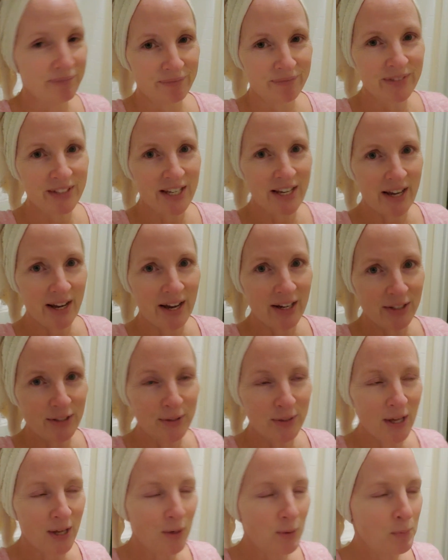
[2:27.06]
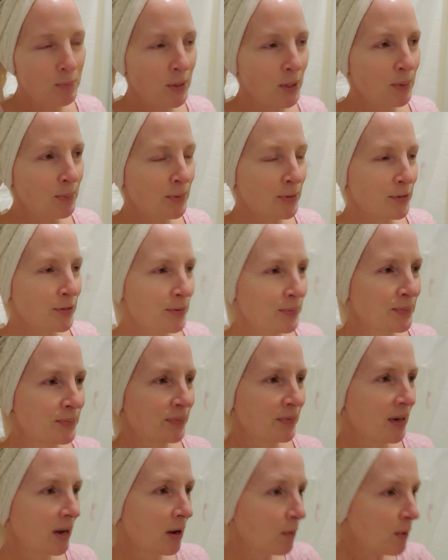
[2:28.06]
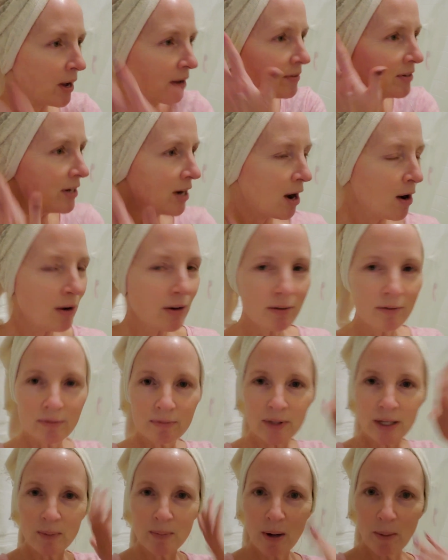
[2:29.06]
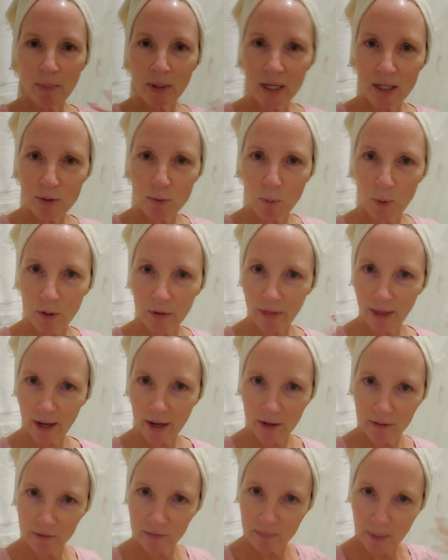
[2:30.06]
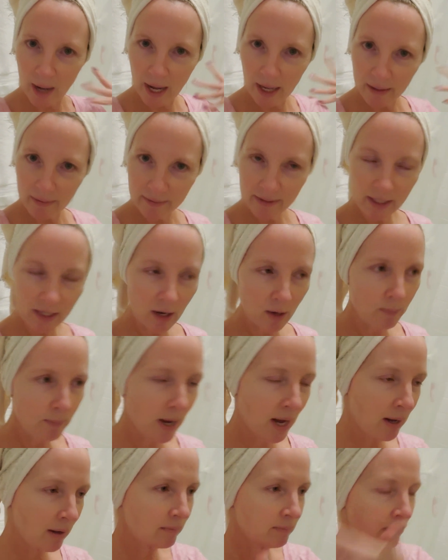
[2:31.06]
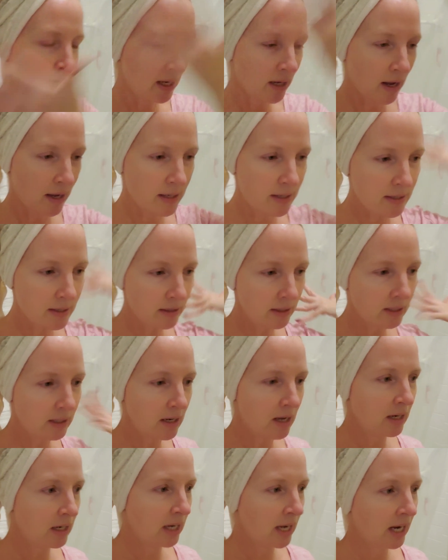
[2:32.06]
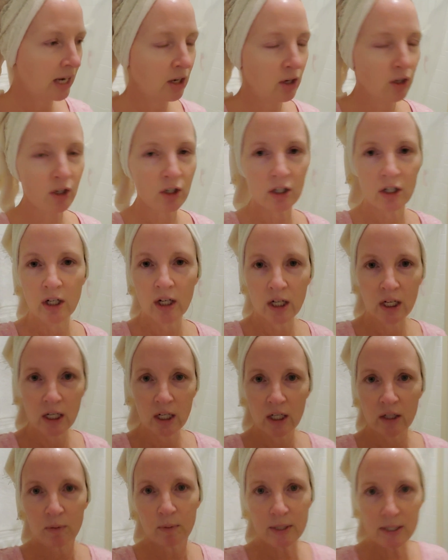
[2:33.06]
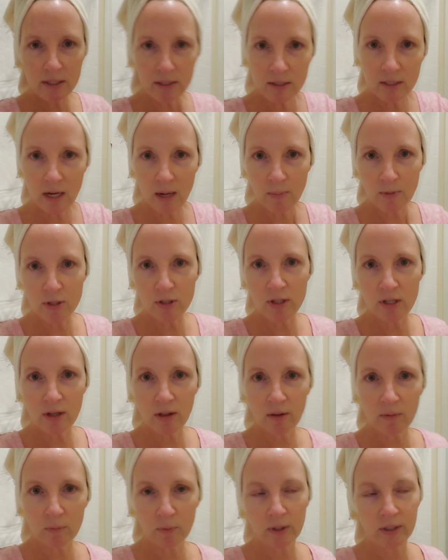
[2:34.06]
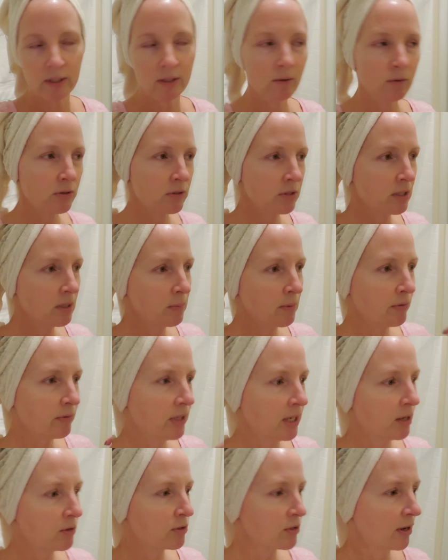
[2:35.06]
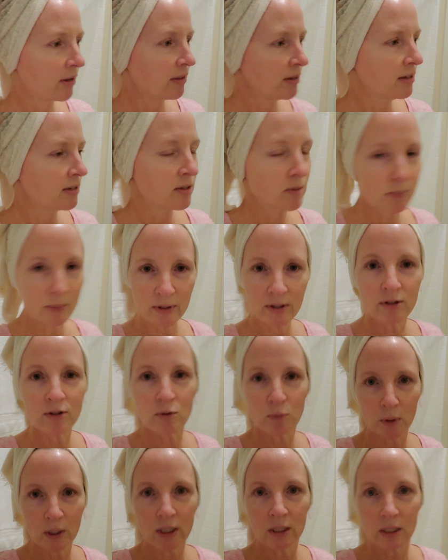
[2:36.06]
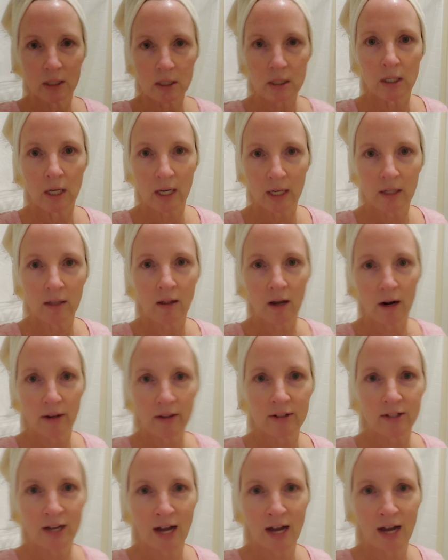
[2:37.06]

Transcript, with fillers: Yeah, I do that on purpose. I, you know, I get my money's worth out of my, you know, my, my nicely done hair. Rest of the time you see it, well, you don't see it in my videos like this, but this is what it looks like a lot of the